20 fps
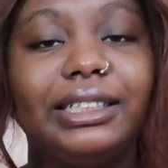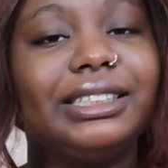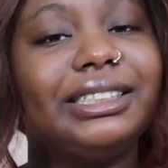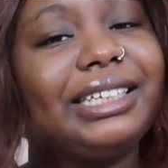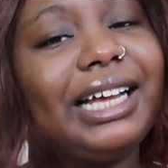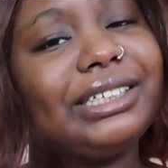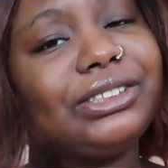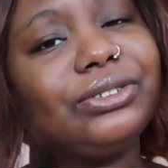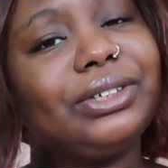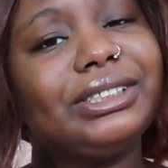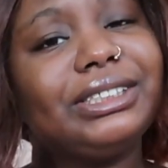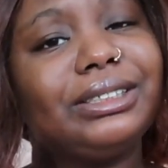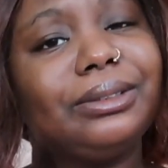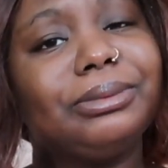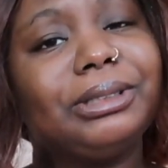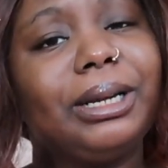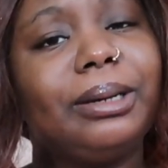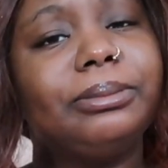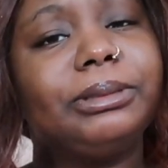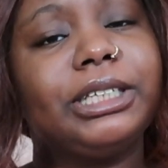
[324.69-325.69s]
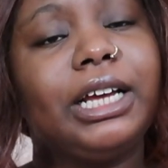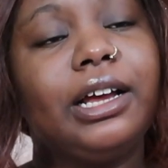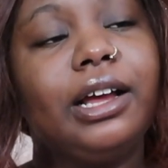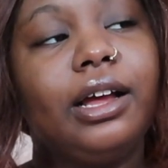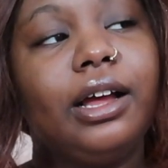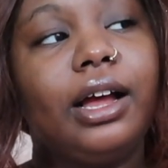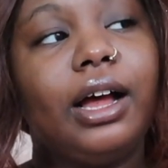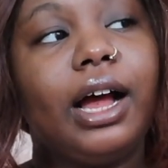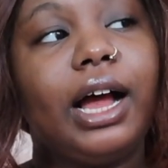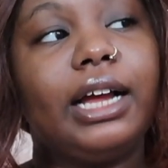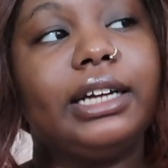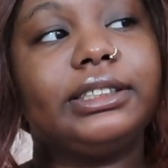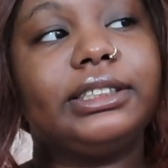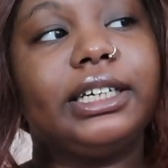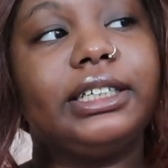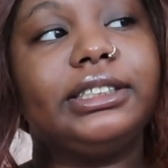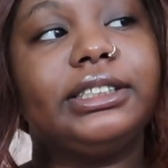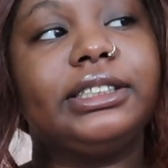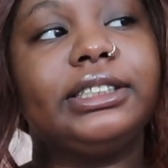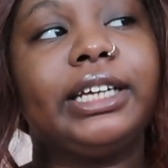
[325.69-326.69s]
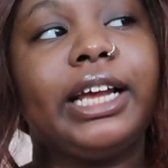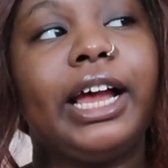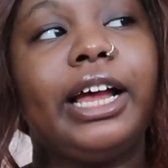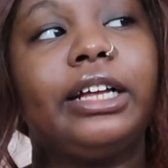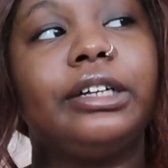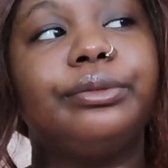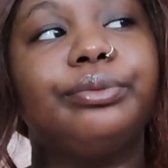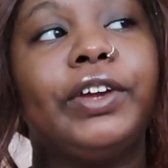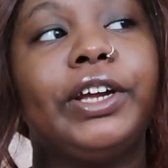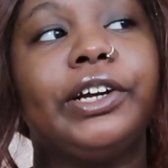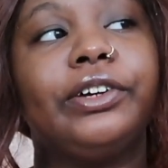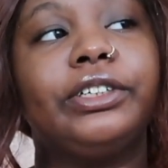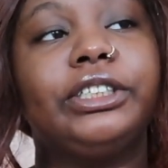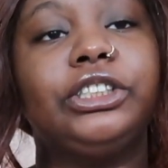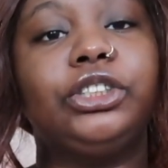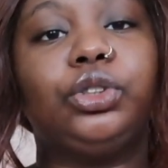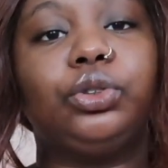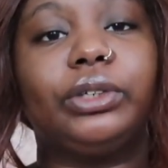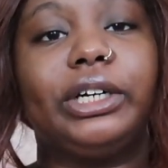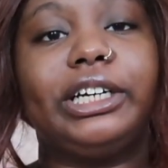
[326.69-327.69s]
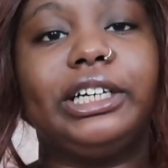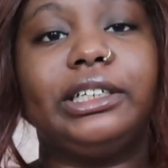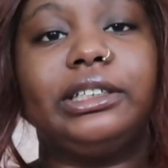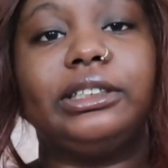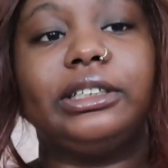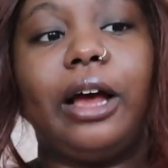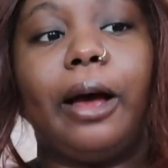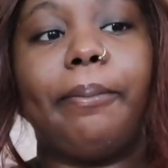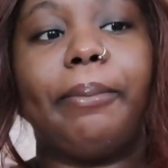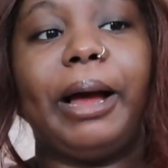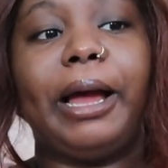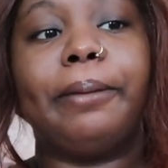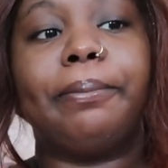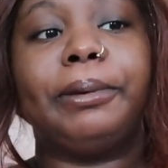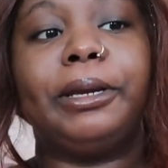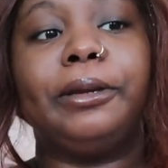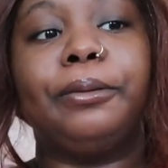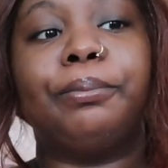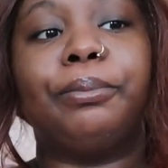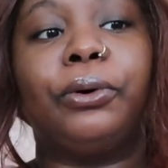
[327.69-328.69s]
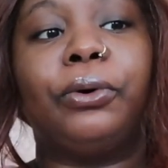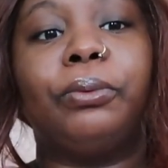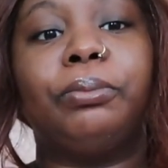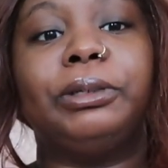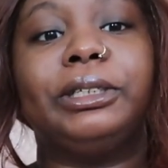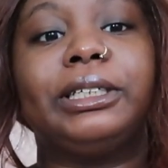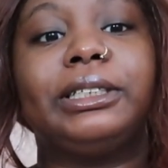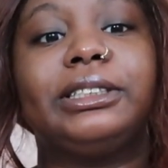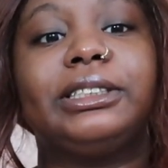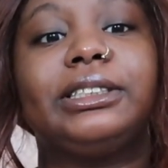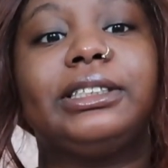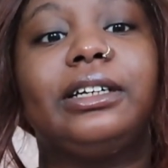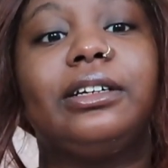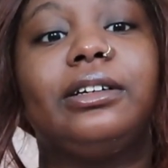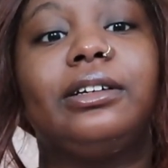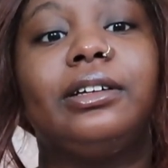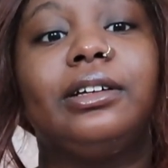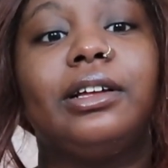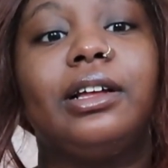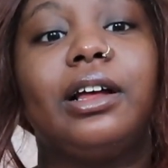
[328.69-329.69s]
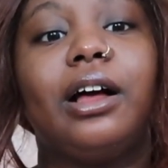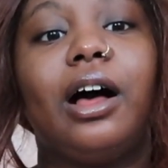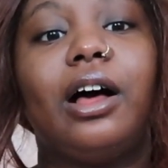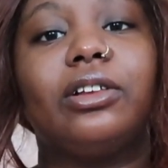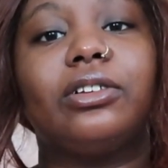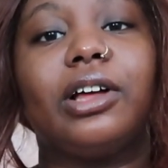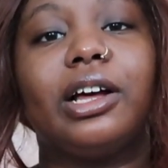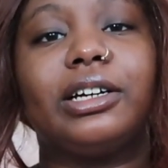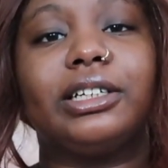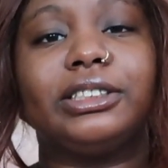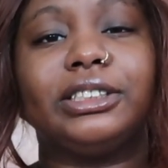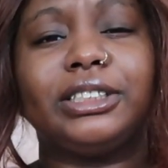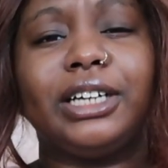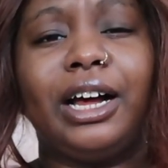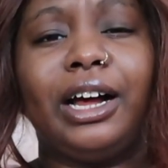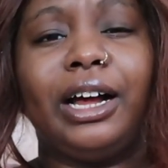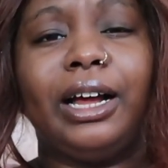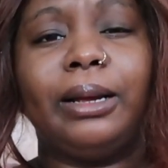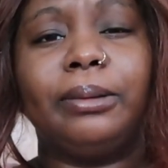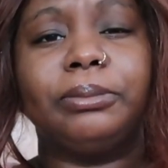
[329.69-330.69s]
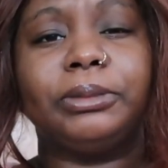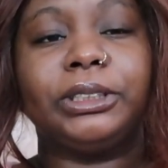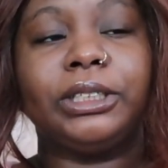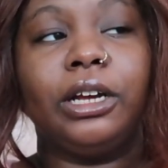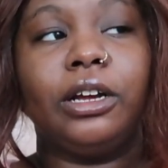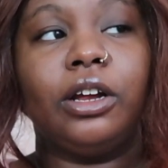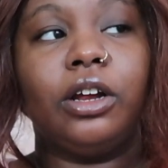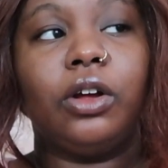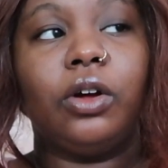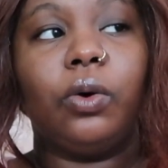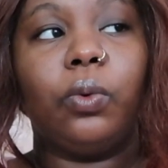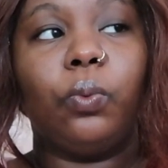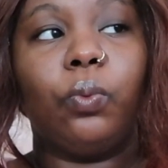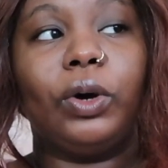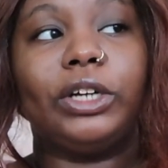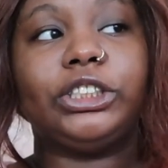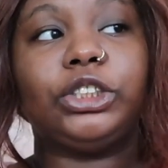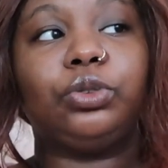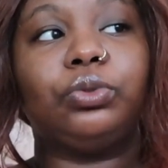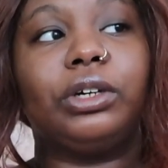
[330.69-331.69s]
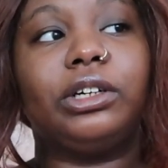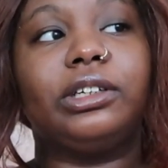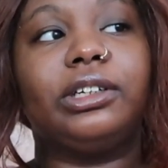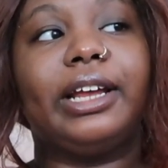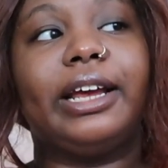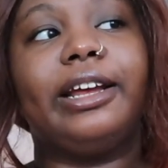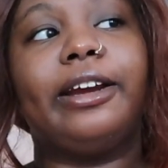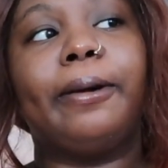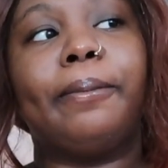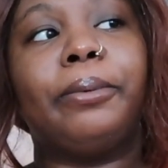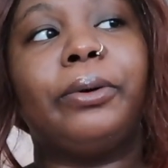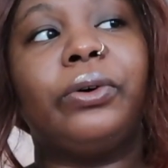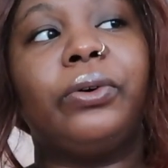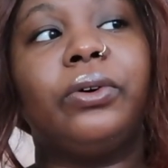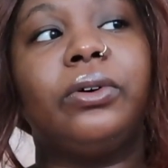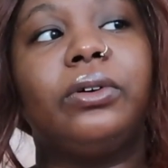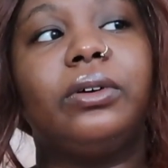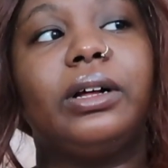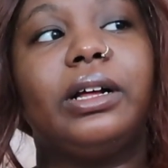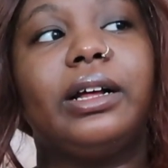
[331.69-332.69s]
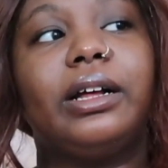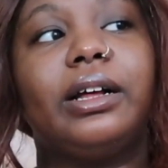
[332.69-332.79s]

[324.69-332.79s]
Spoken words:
and that's why sometimes I tend to get very drained by people, because a lot of times what's relatable